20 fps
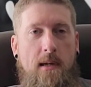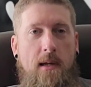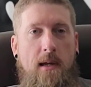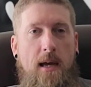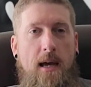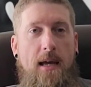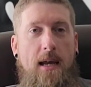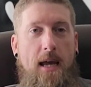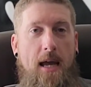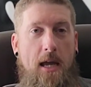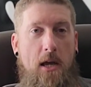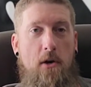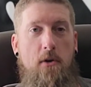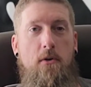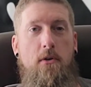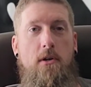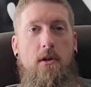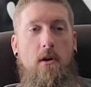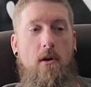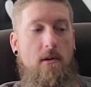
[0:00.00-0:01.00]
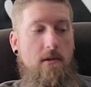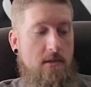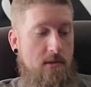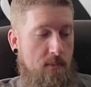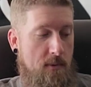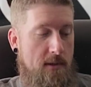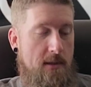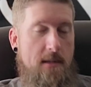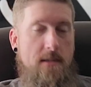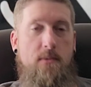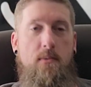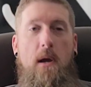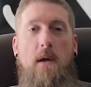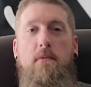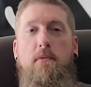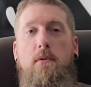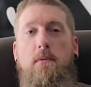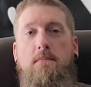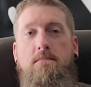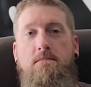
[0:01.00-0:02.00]
at 800 yards with this
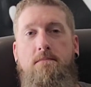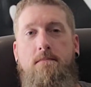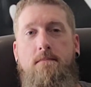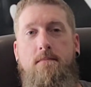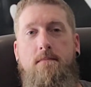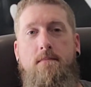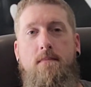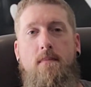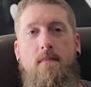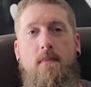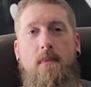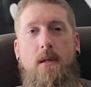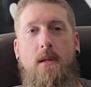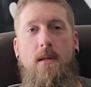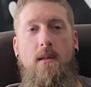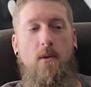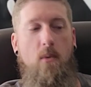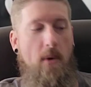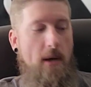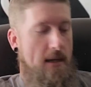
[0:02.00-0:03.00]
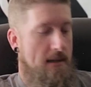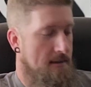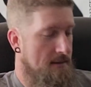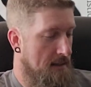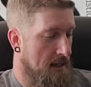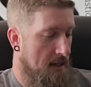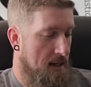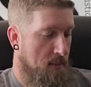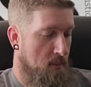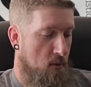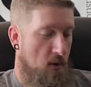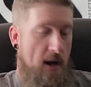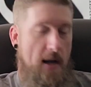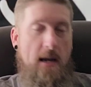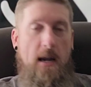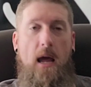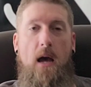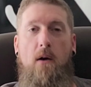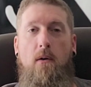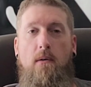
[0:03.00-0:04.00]
rifle, the way it's set up right
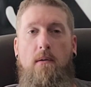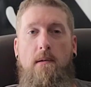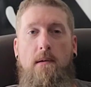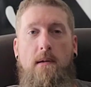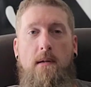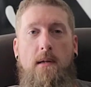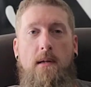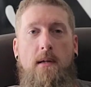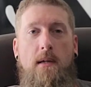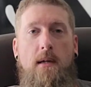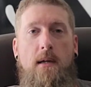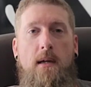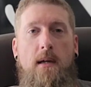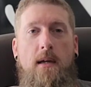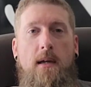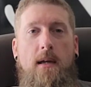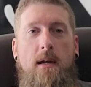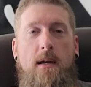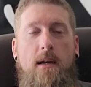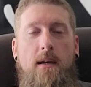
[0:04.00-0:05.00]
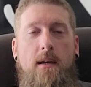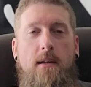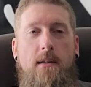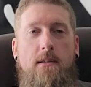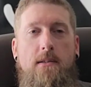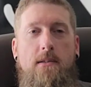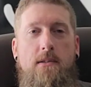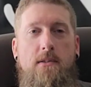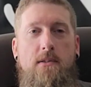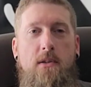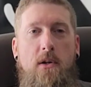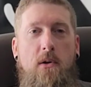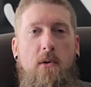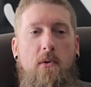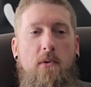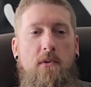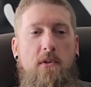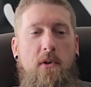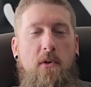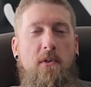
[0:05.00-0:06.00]
now.
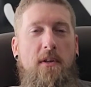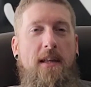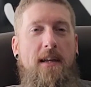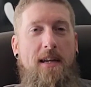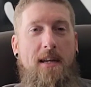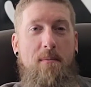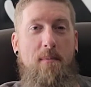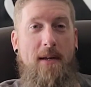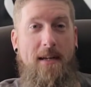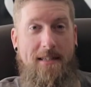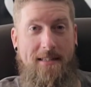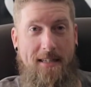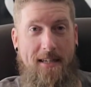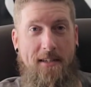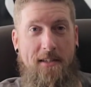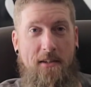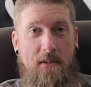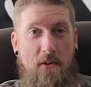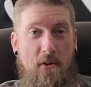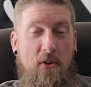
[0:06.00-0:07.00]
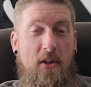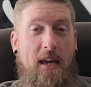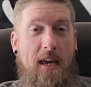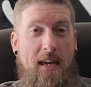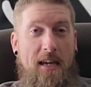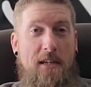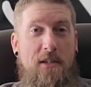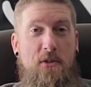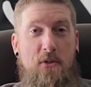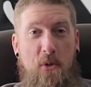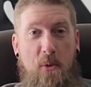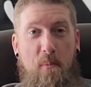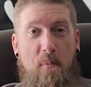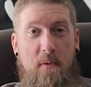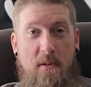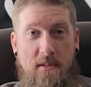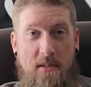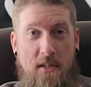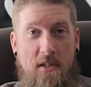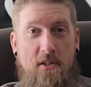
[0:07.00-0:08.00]
So don't let anybody tell you you can't shoot
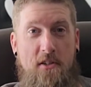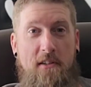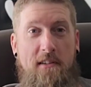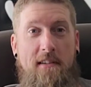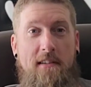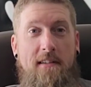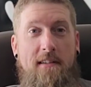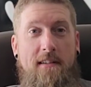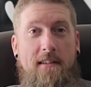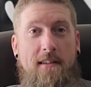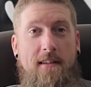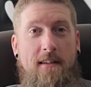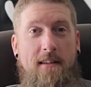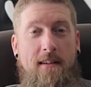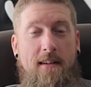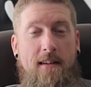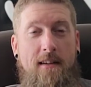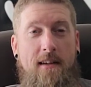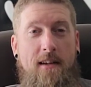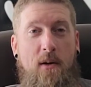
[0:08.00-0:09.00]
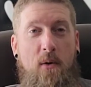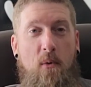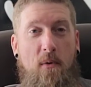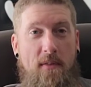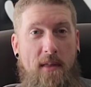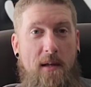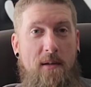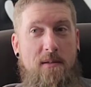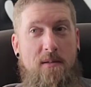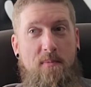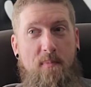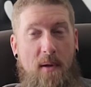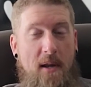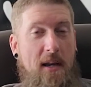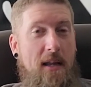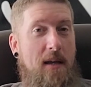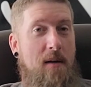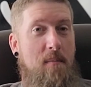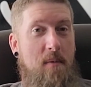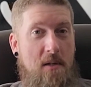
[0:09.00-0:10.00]
precision without
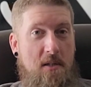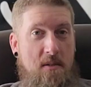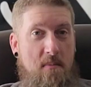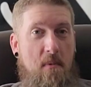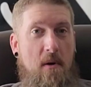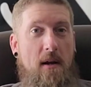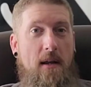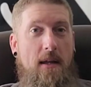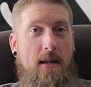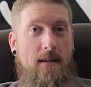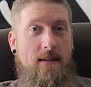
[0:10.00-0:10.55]
spending a bunch of money.